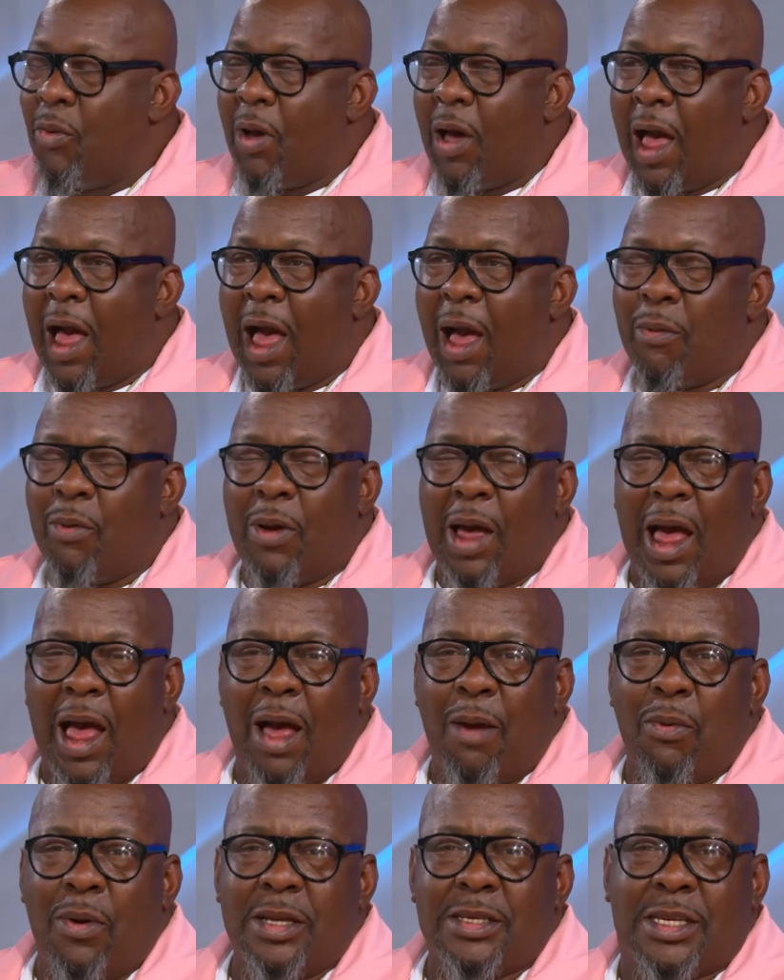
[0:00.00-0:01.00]
Well, and if I, they're
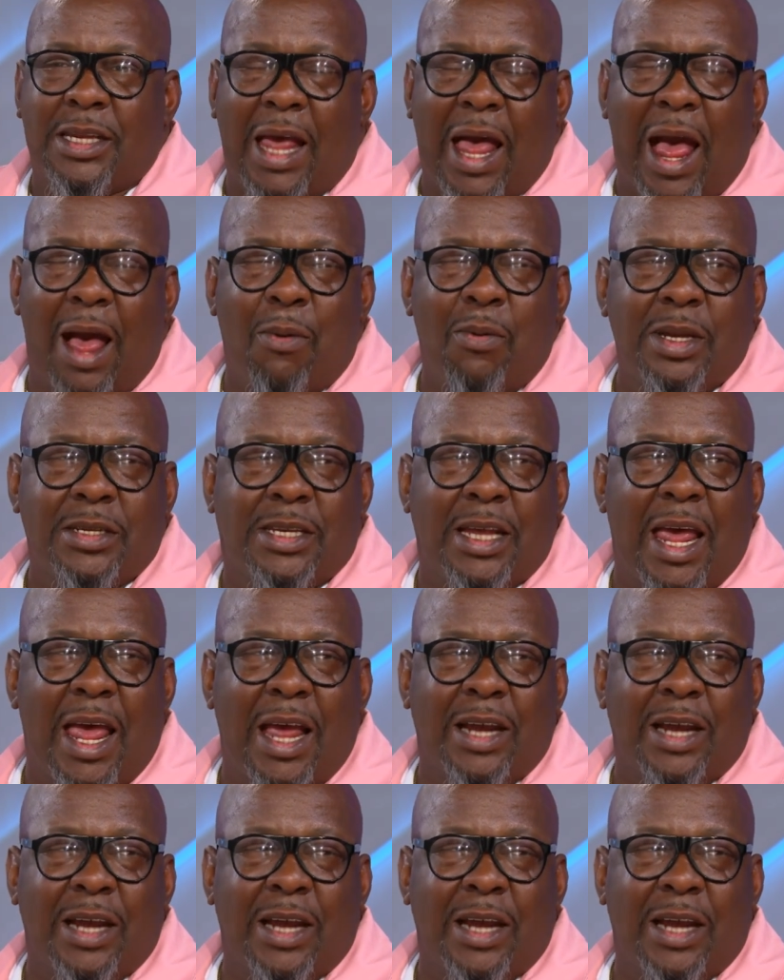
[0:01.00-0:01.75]
not, was, you're I was weird.